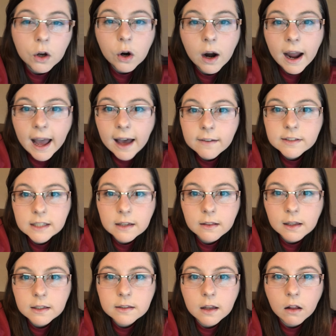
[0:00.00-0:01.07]
or I have seen
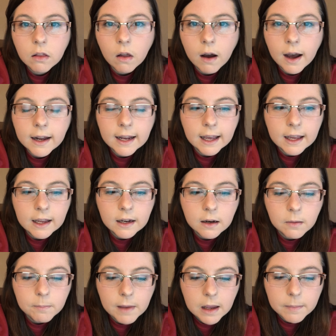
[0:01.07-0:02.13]
this a lot and
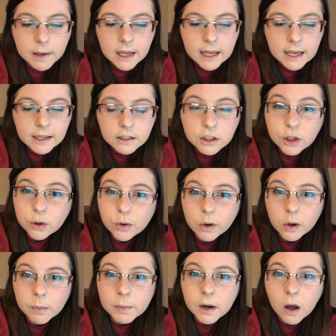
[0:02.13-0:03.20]
maybe kids who
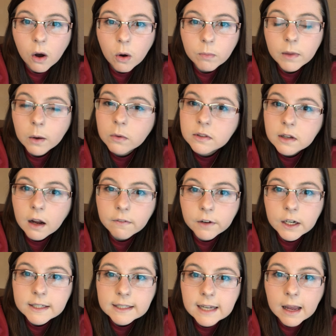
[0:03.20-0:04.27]
grew up in a home that was not
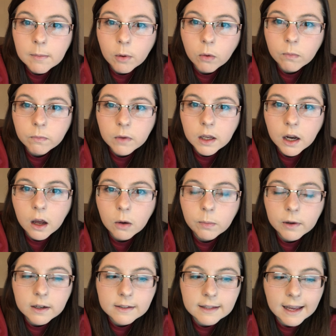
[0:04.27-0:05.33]
very stable, you know,
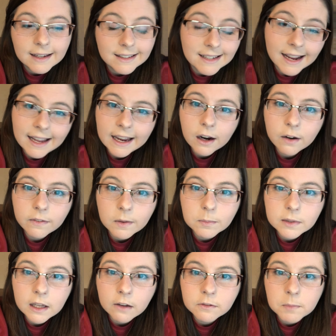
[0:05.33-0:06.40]
because they had to take care of
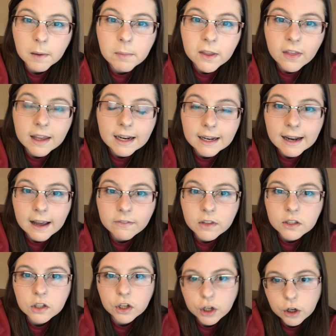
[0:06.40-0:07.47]
themselves. Maybe they didn't have
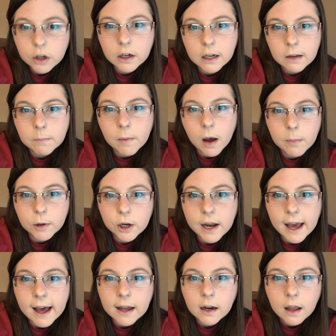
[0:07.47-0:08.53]
the security of mom or
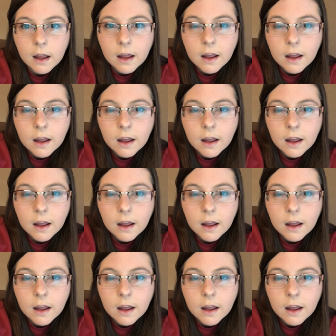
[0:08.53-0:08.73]
dad